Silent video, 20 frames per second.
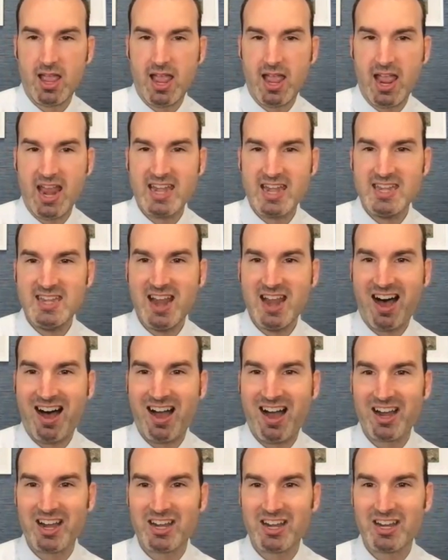and
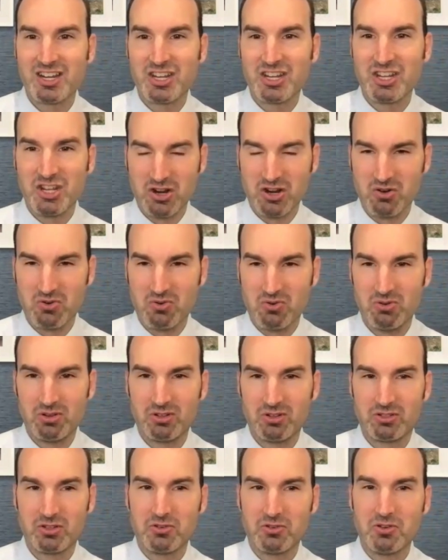not you.
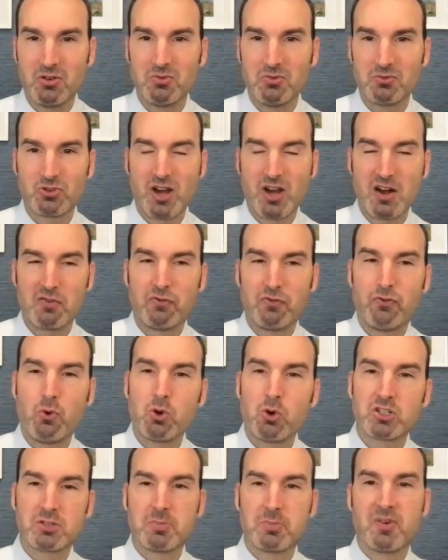So don't try to
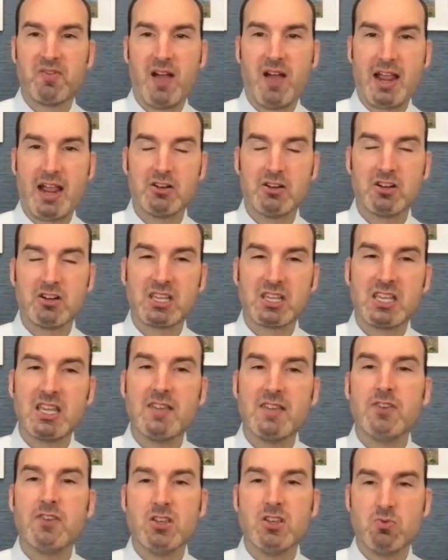force a provider to
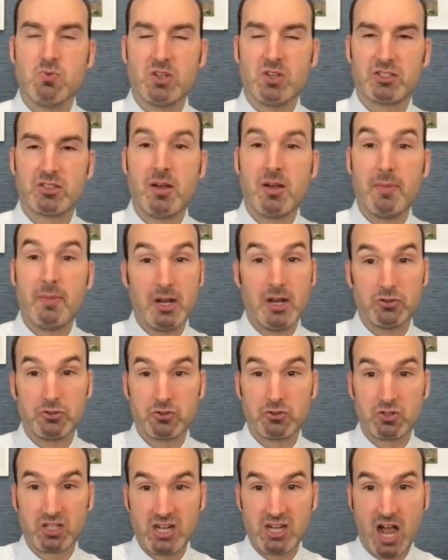give you what someone
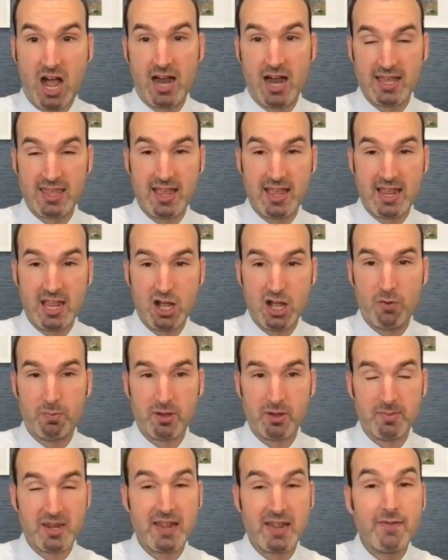else got that helped
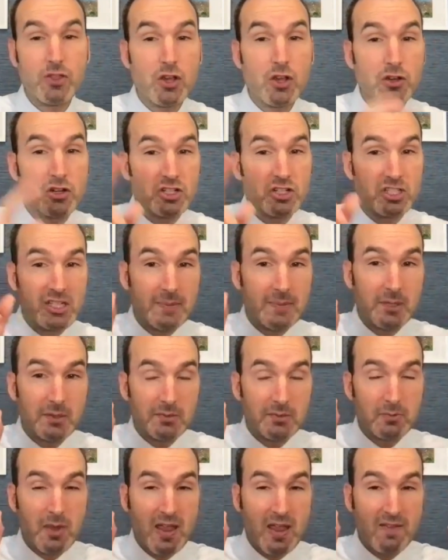them, even though your
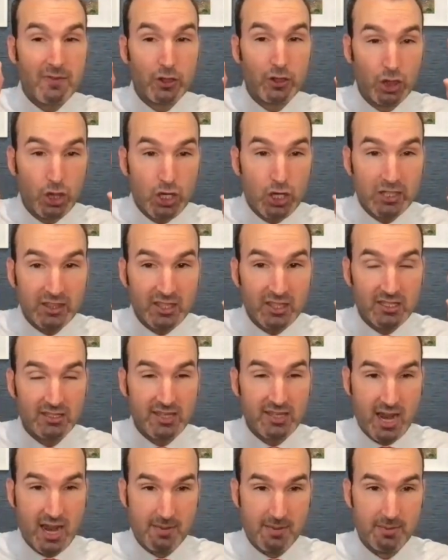symptoms may have looked the
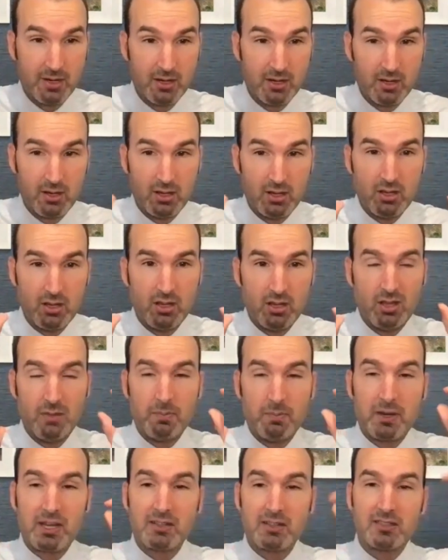same
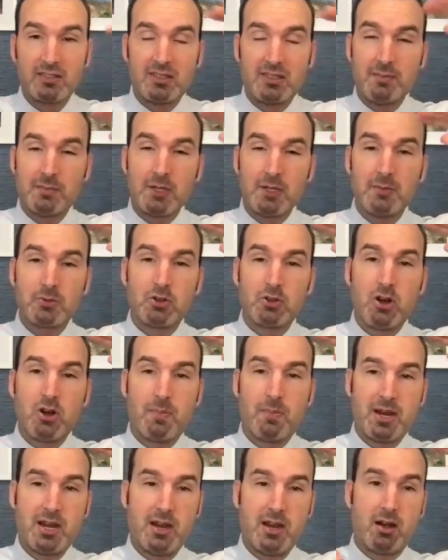because symptoms are
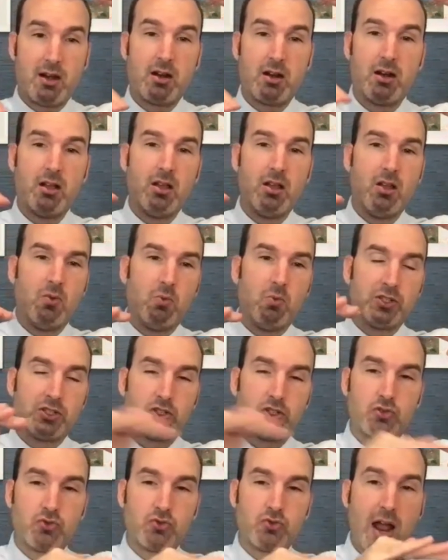up here.
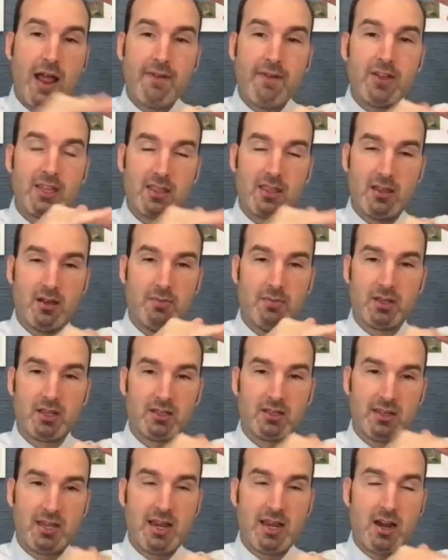What's driving them
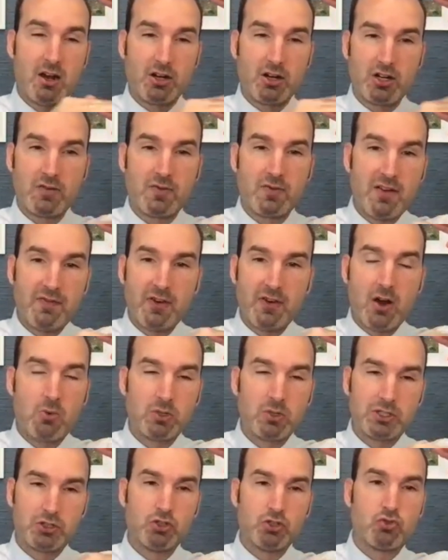is here. You've got to figure out
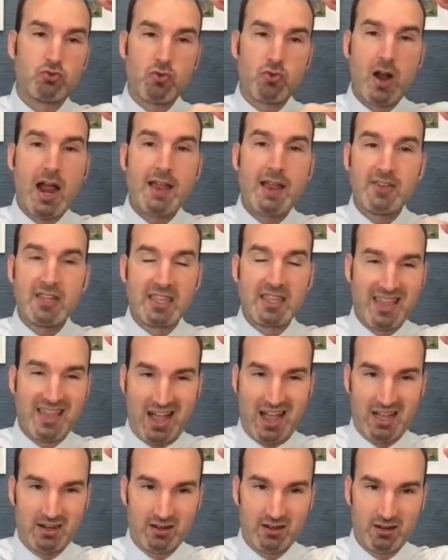what's driving
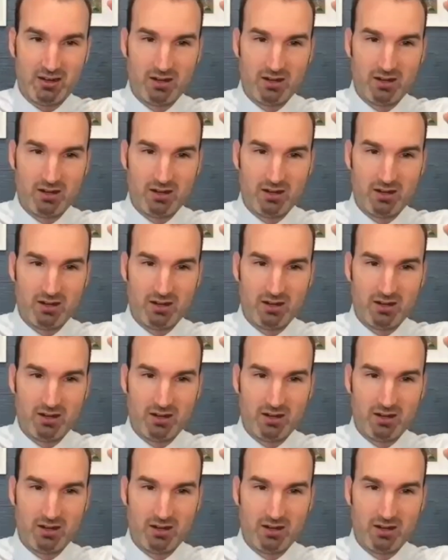that.